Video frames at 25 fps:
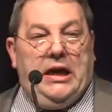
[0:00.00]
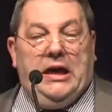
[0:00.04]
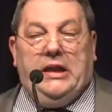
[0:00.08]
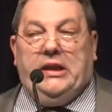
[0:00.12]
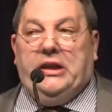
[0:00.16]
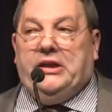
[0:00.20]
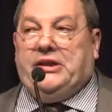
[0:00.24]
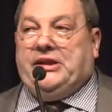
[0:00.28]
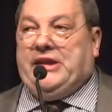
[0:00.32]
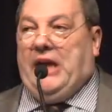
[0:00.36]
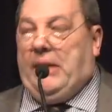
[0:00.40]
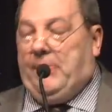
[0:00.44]
In
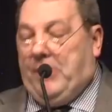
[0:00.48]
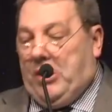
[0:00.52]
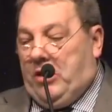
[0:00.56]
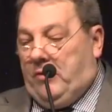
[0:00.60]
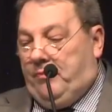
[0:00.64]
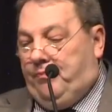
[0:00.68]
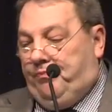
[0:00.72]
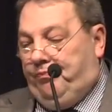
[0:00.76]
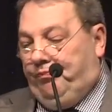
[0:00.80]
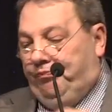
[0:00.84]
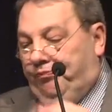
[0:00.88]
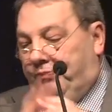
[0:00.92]
the
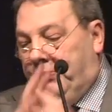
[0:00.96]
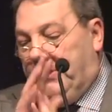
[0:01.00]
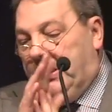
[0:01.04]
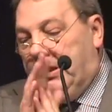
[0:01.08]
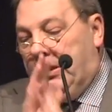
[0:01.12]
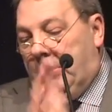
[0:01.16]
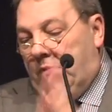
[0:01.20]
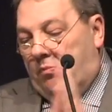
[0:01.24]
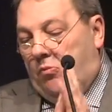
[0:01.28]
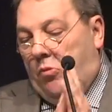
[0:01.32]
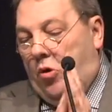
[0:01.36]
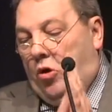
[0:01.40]
summer,
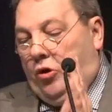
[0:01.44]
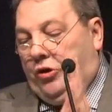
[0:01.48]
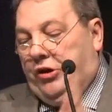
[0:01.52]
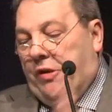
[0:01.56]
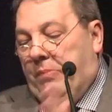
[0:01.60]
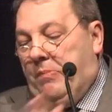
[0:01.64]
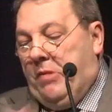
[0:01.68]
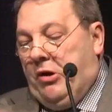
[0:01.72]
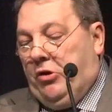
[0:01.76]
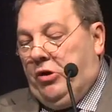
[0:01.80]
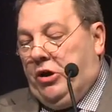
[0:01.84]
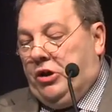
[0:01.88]
more
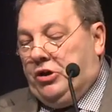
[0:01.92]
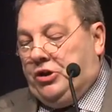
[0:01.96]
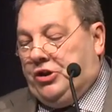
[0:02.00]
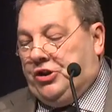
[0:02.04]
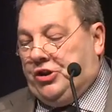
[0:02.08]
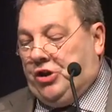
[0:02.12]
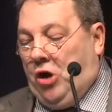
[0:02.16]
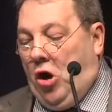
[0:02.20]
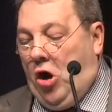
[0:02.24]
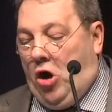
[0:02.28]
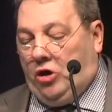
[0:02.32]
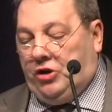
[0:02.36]
than 1 million
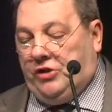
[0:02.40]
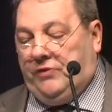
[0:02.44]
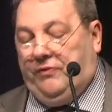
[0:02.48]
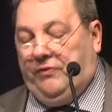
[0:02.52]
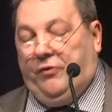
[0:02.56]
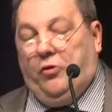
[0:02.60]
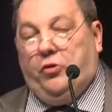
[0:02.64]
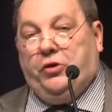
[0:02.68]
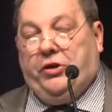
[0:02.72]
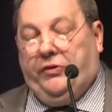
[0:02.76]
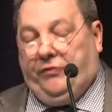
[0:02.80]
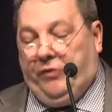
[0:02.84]
Scots
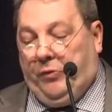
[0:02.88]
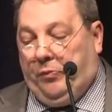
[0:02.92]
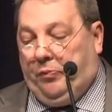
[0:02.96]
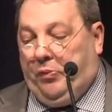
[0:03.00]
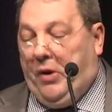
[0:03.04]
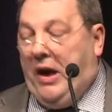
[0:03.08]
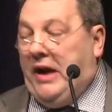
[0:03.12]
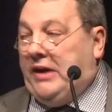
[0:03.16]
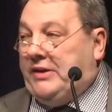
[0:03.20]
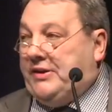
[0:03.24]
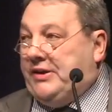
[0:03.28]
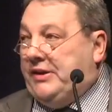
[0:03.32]
voted for
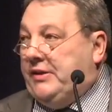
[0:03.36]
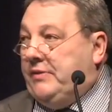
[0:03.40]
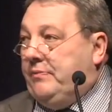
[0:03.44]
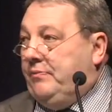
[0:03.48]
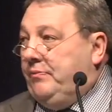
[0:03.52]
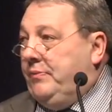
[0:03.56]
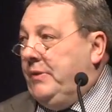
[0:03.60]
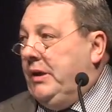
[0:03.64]
Brexit,